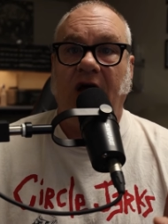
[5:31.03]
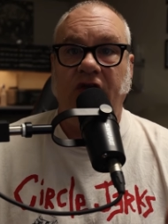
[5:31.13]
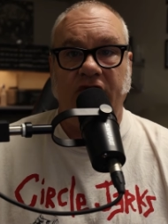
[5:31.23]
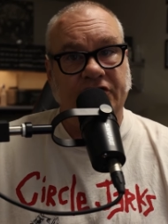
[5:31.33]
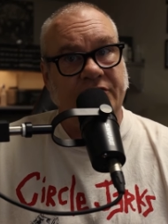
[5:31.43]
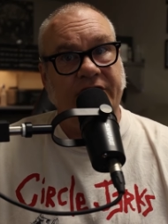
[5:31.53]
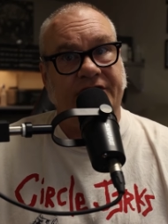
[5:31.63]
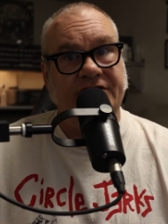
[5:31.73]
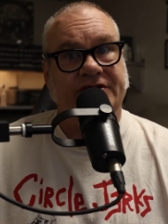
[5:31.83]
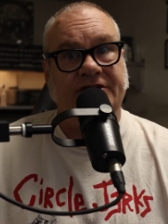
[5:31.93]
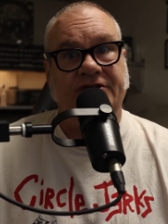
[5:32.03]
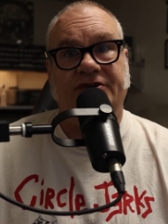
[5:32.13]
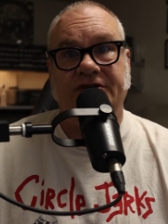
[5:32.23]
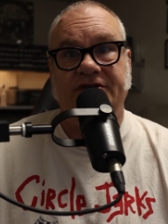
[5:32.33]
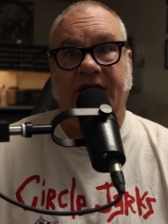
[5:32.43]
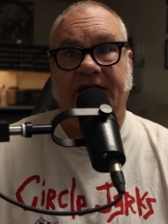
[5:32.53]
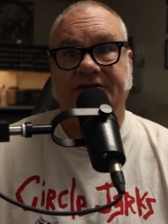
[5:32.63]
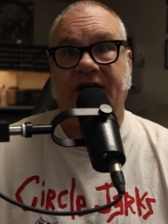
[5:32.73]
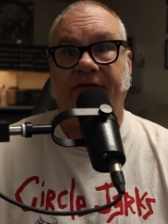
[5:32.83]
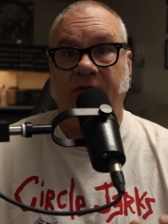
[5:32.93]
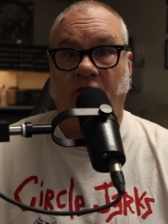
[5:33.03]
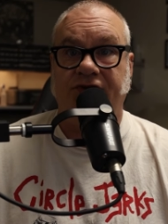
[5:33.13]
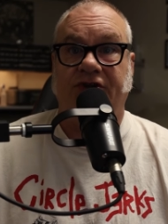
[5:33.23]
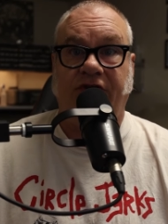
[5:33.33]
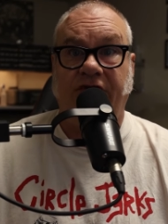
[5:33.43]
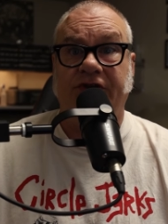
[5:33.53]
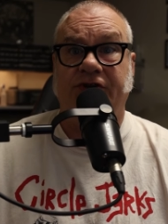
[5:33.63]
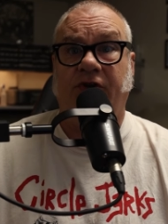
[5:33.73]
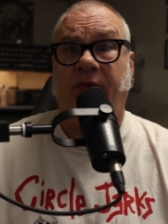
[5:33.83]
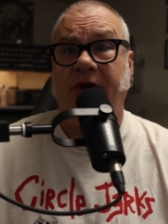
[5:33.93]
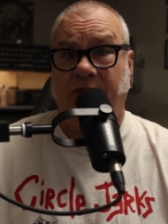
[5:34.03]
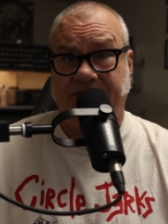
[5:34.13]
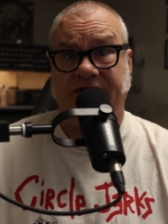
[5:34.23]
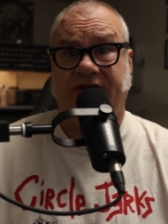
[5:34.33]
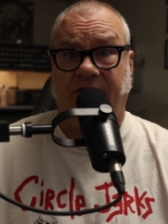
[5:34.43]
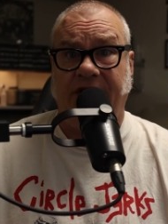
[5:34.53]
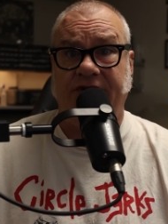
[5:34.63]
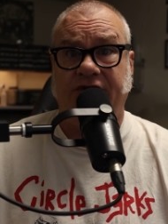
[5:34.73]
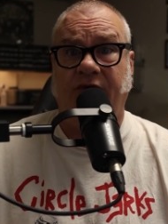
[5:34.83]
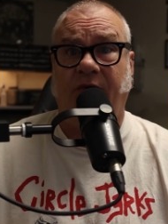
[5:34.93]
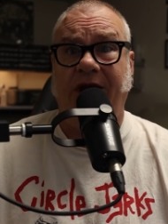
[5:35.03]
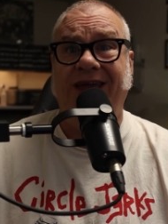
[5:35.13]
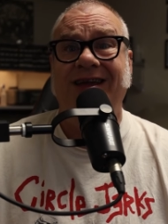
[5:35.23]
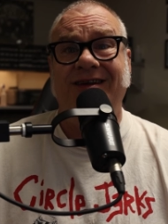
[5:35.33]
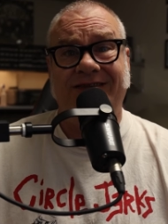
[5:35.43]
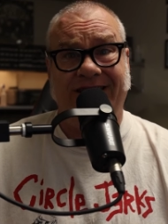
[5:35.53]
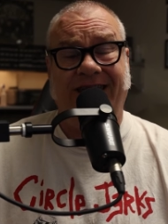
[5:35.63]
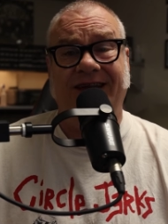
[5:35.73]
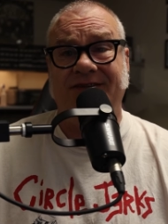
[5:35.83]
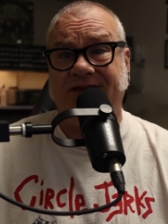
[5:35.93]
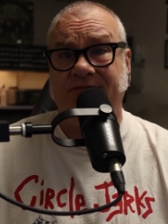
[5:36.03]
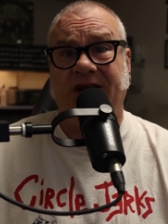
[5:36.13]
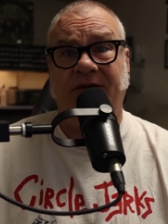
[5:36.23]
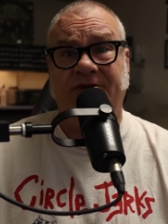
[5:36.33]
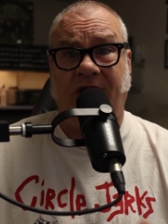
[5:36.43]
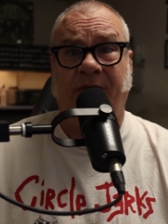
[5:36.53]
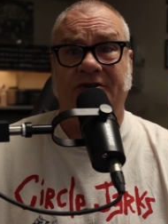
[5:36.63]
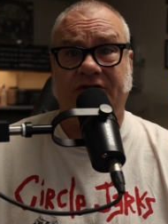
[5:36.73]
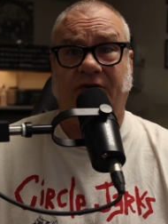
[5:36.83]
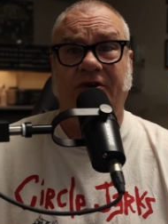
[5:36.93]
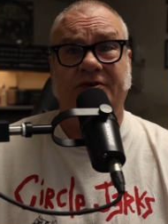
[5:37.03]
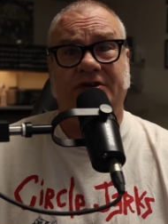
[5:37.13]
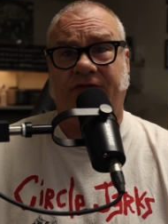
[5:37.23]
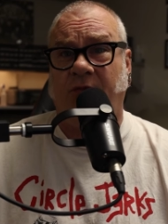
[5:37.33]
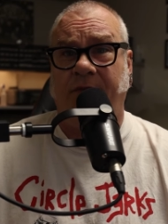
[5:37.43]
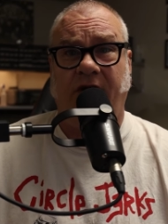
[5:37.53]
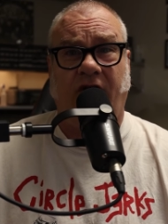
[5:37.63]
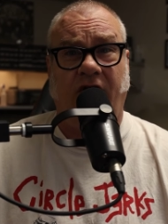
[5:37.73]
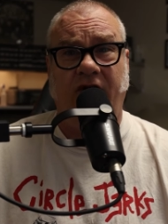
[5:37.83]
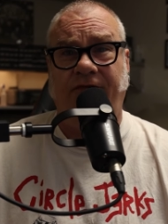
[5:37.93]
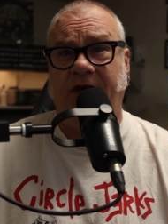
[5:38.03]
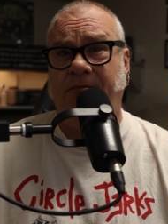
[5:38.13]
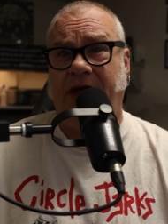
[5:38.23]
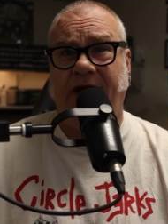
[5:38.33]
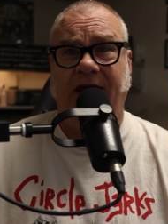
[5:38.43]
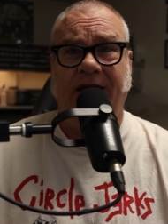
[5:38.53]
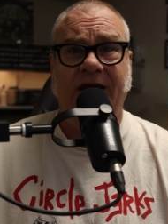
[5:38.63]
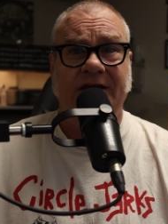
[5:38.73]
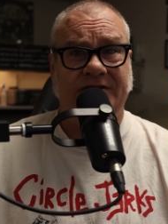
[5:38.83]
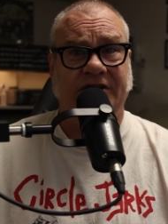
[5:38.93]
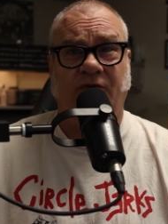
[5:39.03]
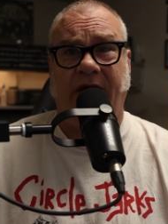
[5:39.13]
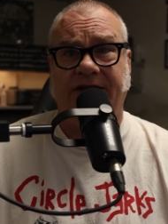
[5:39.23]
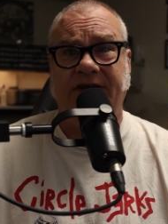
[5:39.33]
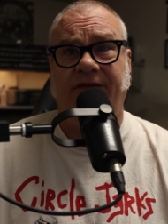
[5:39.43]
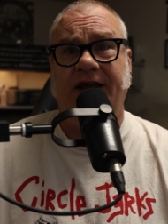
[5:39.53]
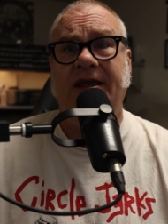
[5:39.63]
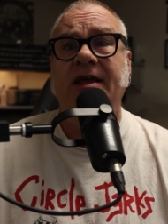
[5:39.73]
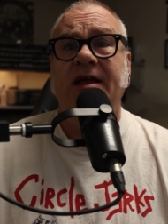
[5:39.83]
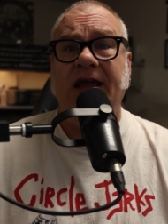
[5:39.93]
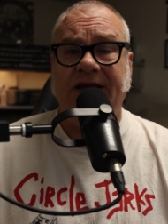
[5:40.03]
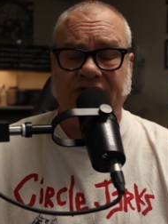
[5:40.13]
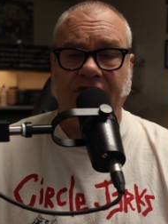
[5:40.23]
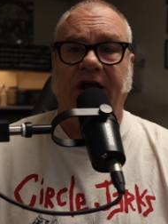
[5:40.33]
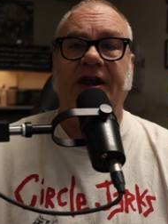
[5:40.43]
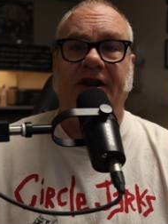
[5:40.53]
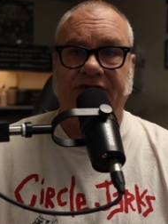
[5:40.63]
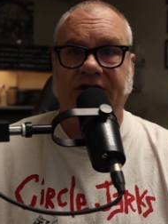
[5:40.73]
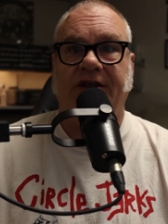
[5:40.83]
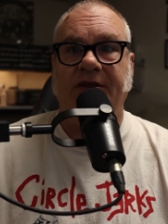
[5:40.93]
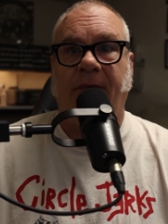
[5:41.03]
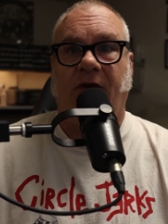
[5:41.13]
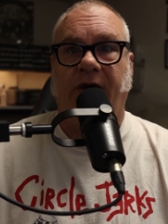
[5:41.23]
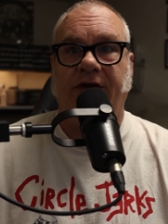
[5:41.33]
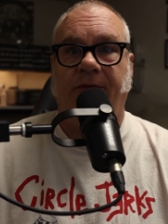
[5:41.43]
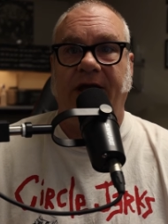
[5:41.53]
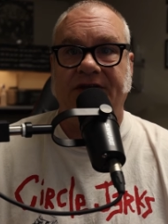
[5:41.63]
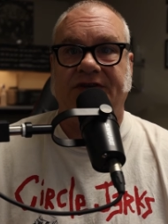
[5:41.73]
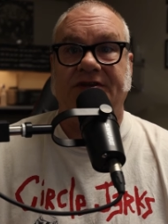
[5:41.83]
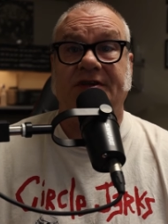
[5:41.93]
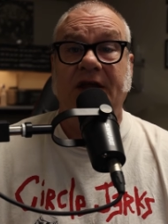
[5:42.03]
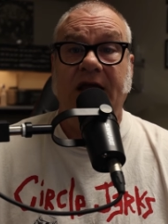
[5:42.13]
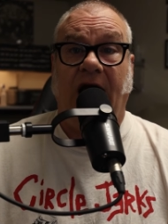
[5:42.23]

Usually with these, I do suggest having more secure jewelry, which is threaded jewelry. They can sometimes come unscrewed just from rubbing clothing, bedding, sexual activity. It's a good idea to check them on a regular basis.